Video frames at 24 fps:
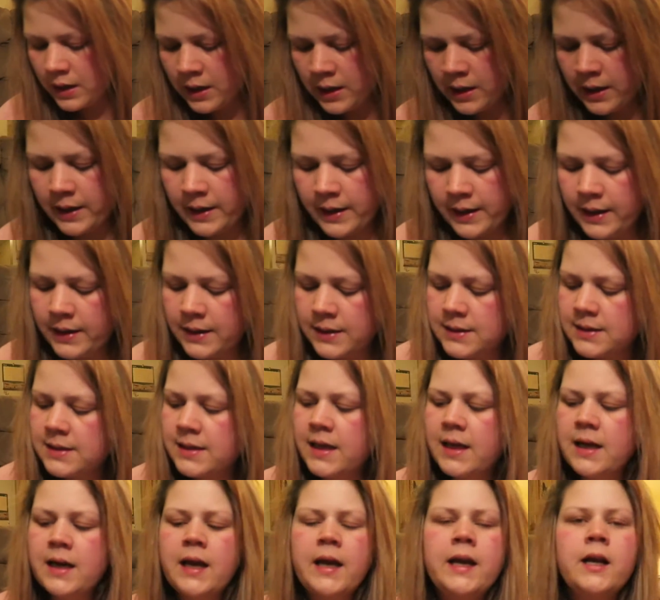And
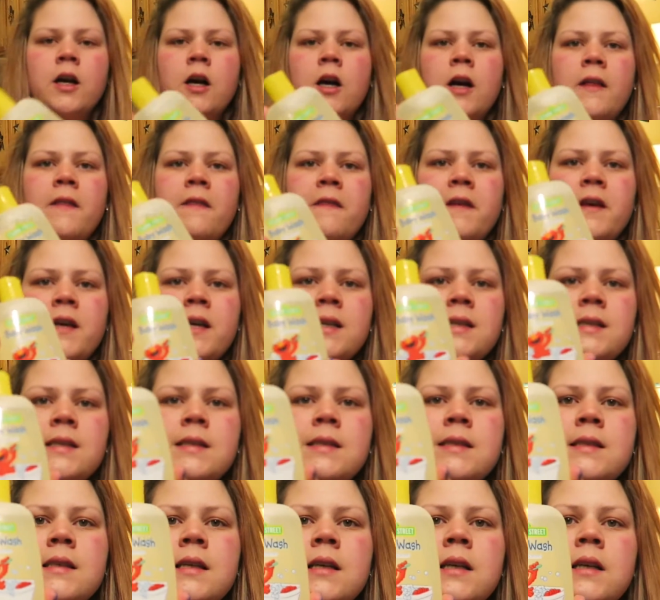then I got
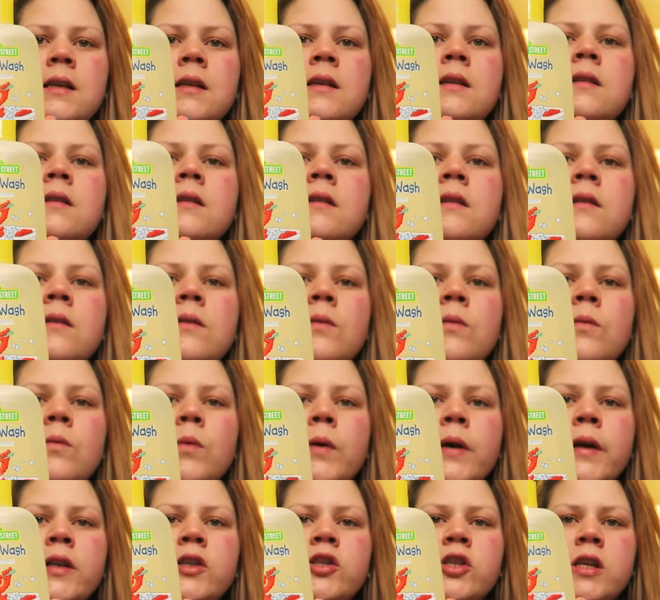this,
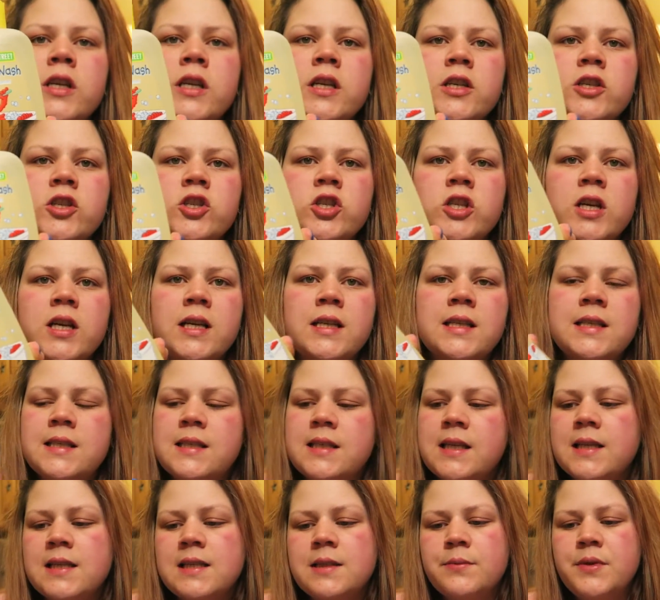which is just
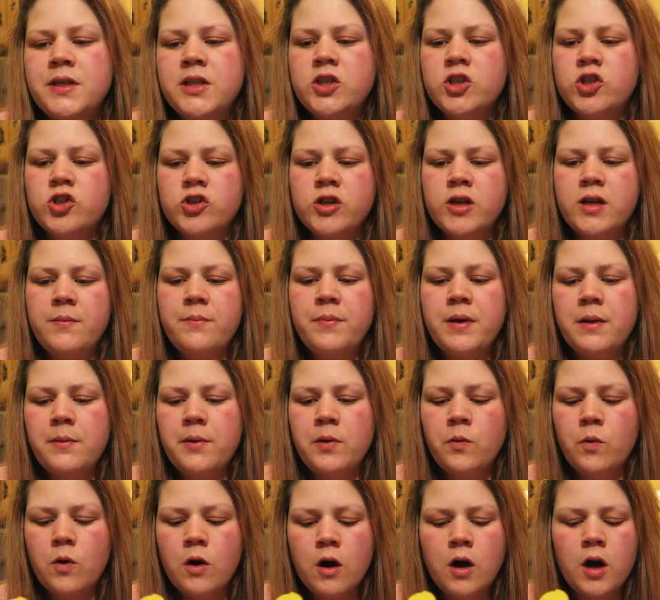Sesame Street
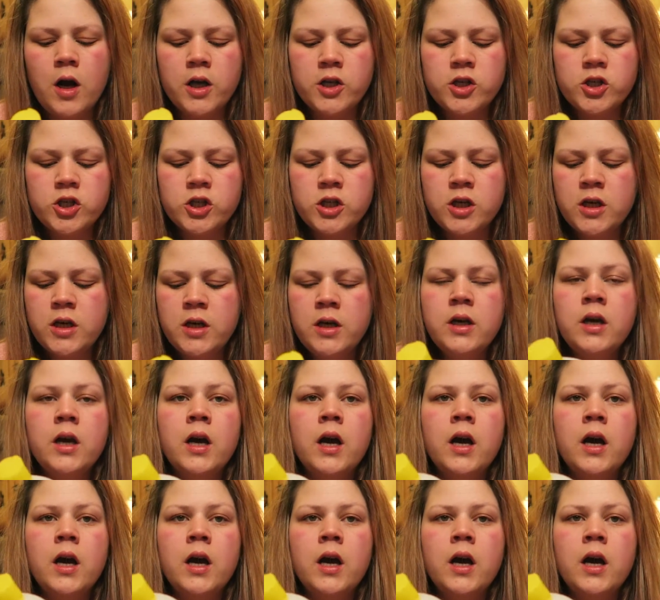Baby Wash.